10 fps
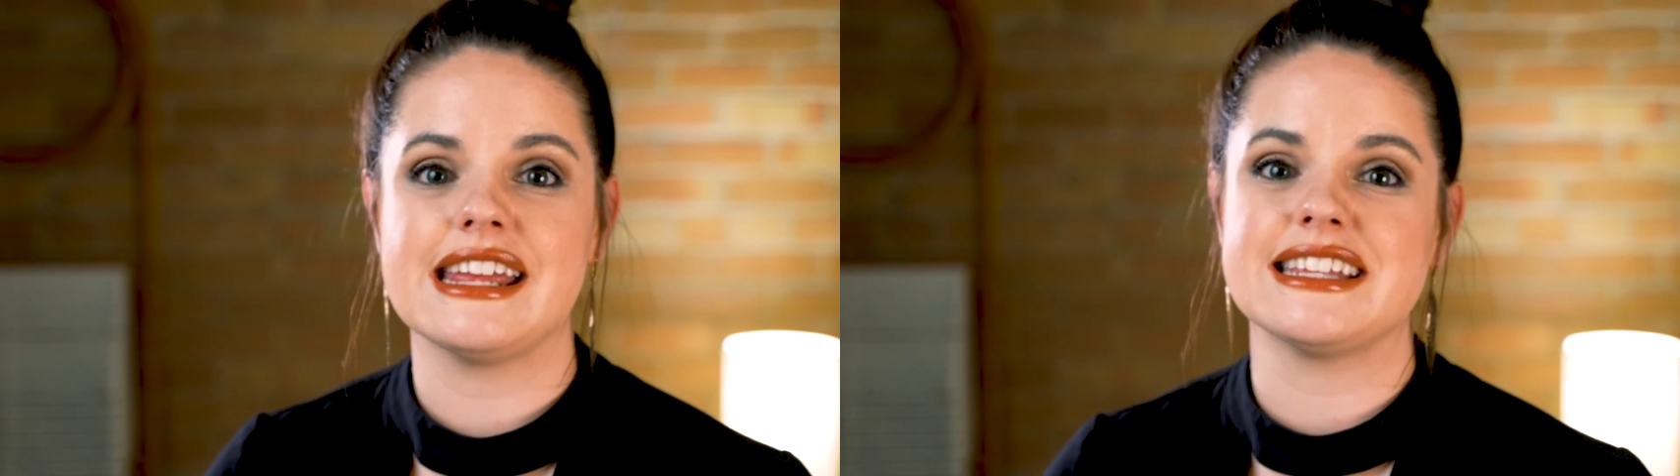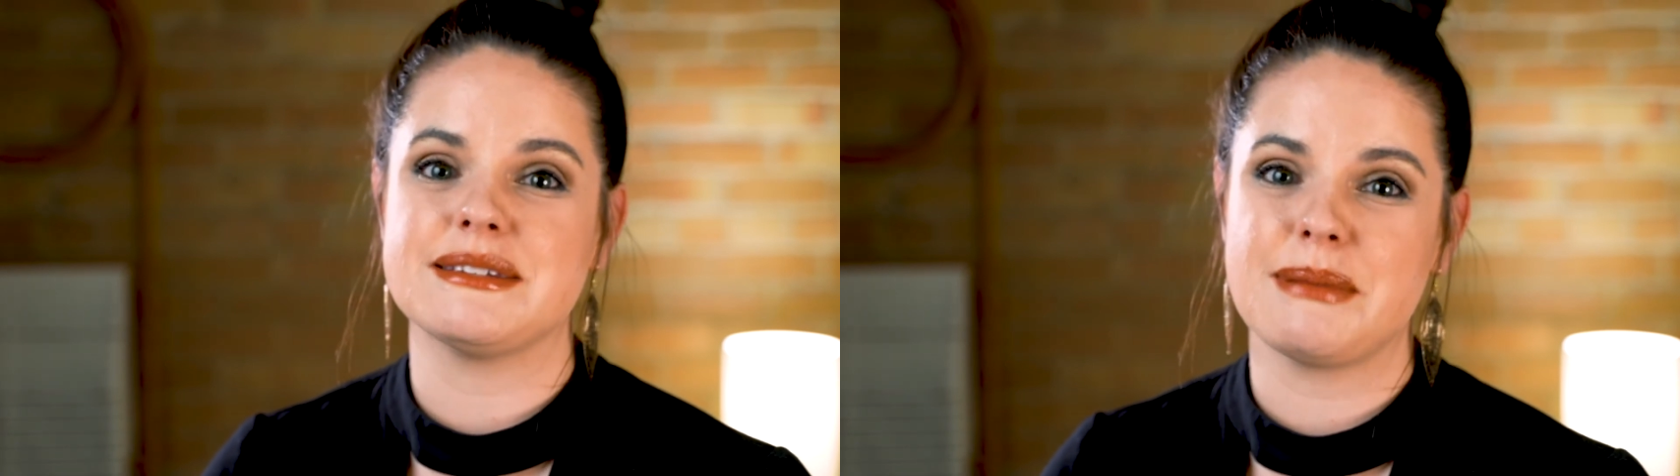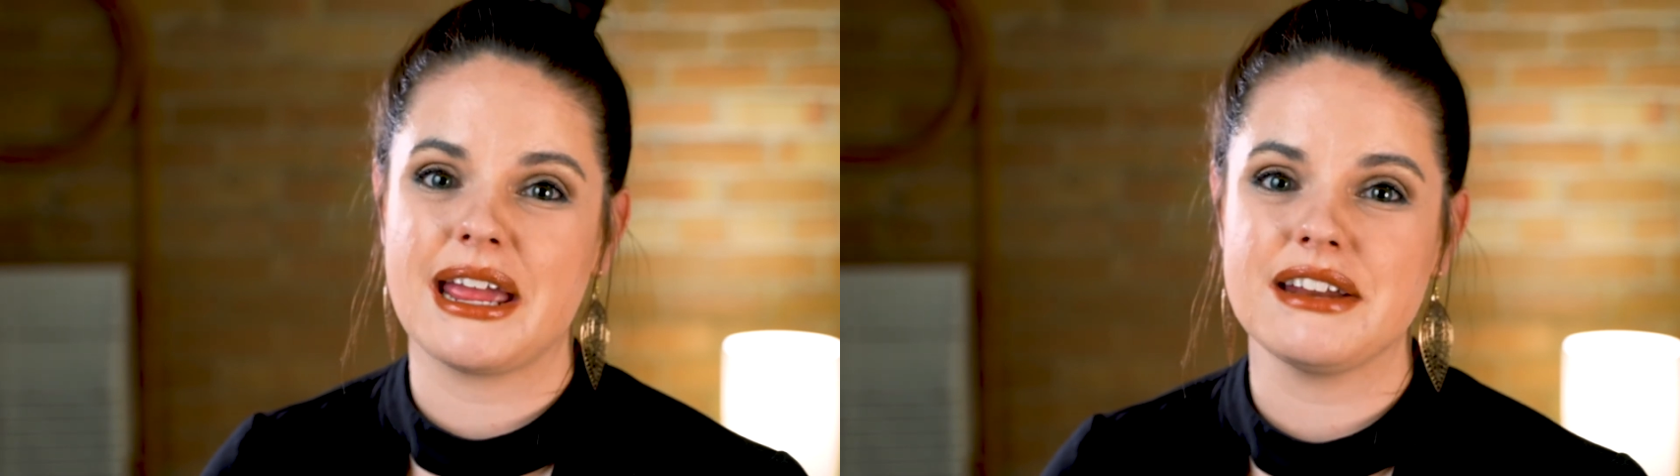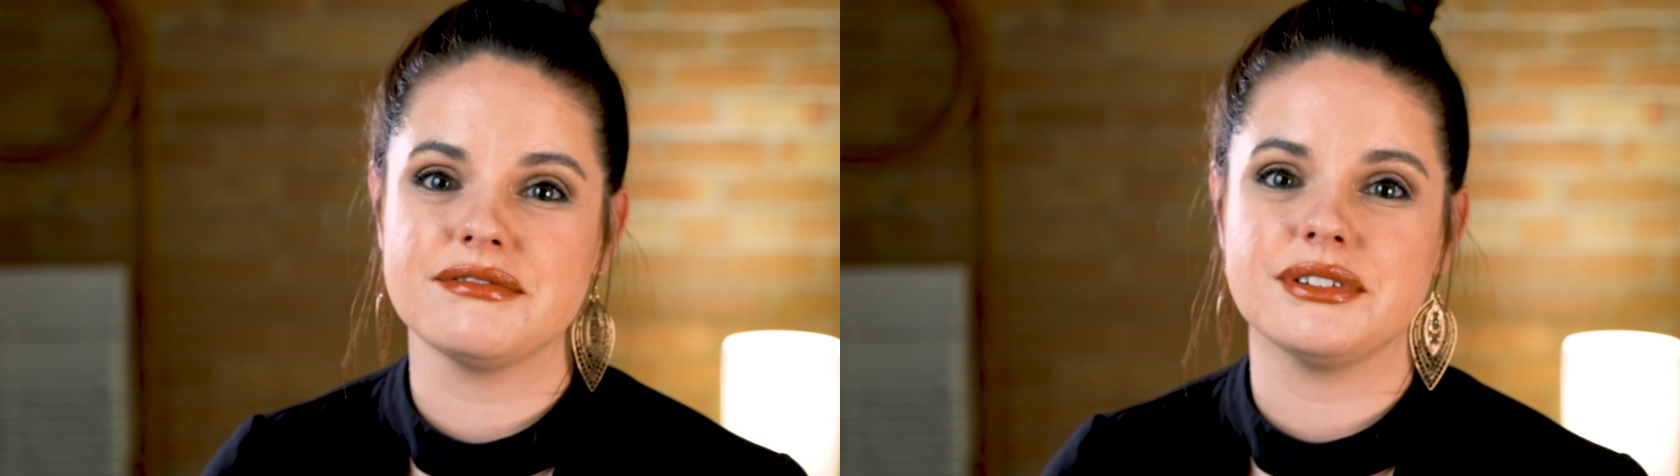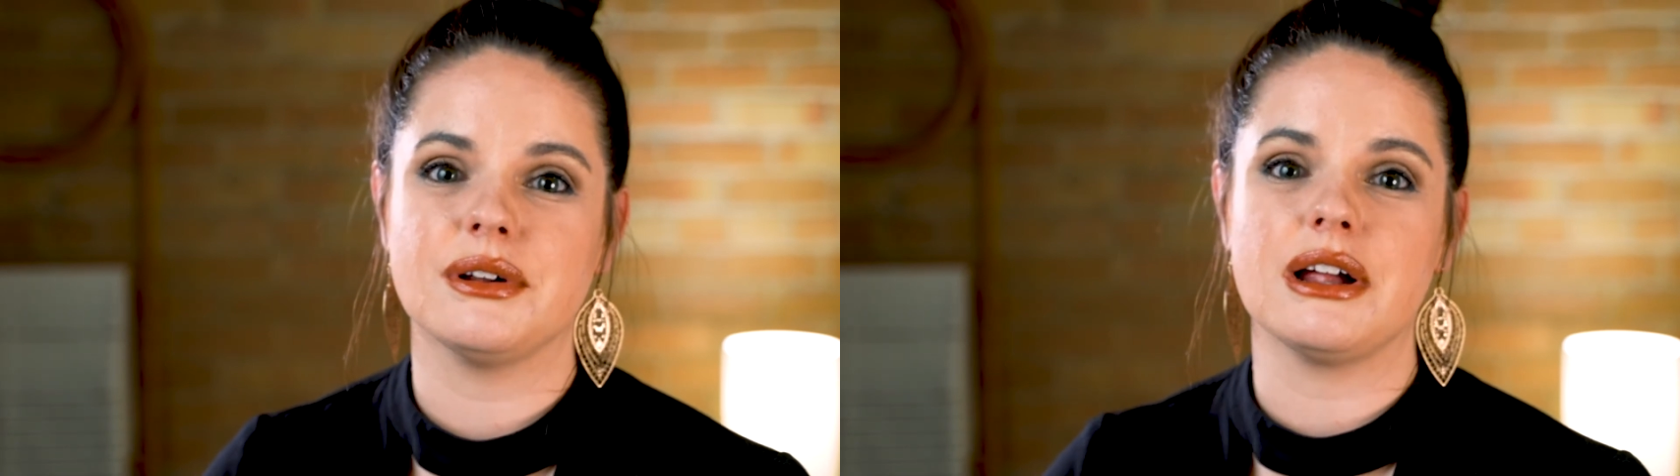it's
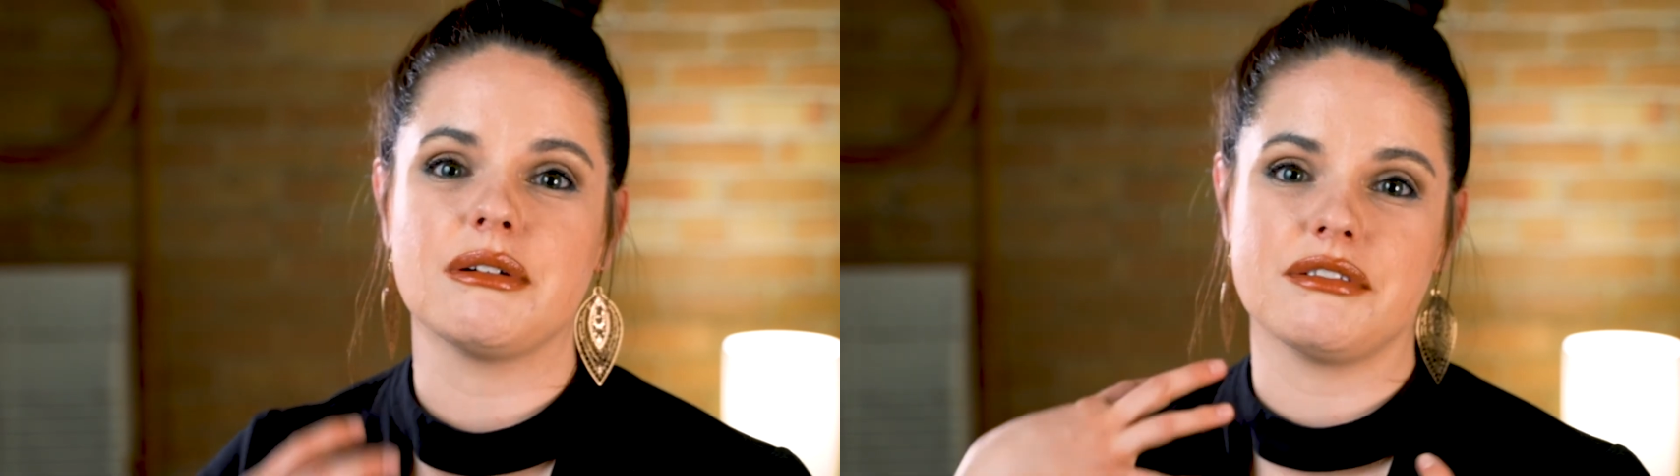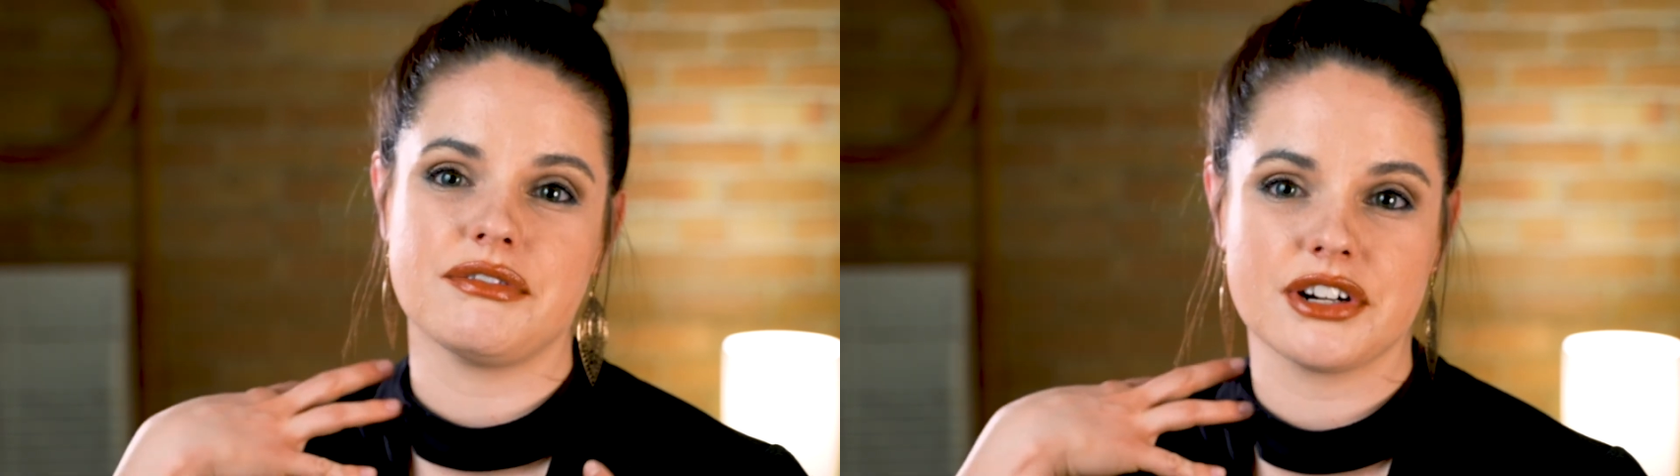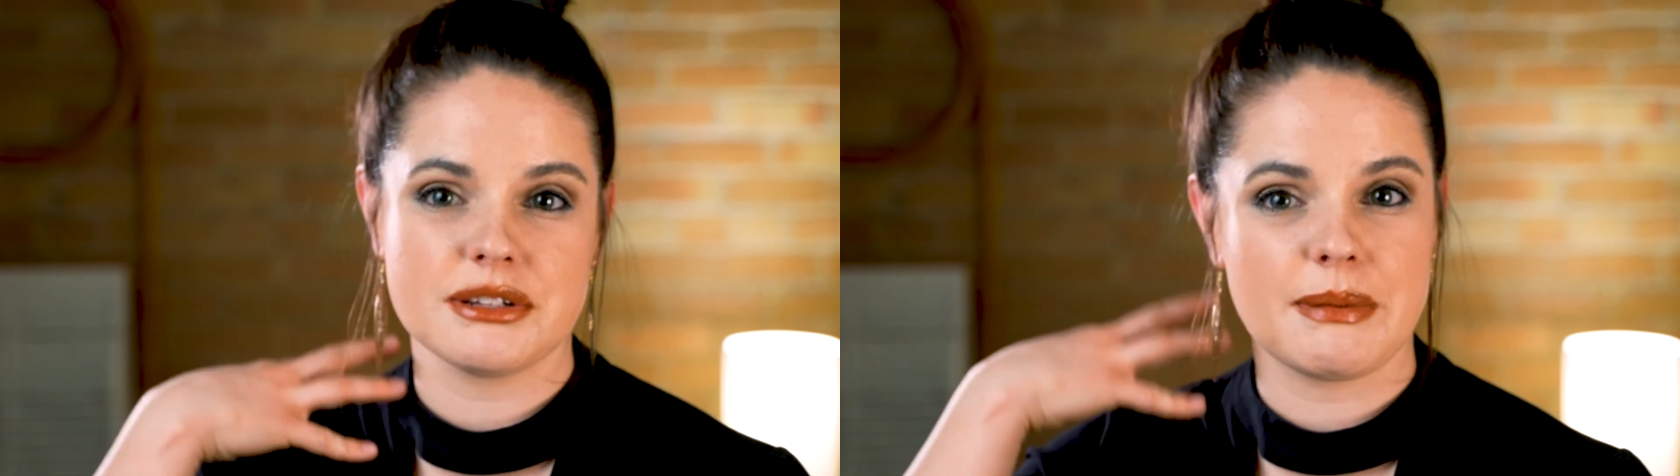painful, it refers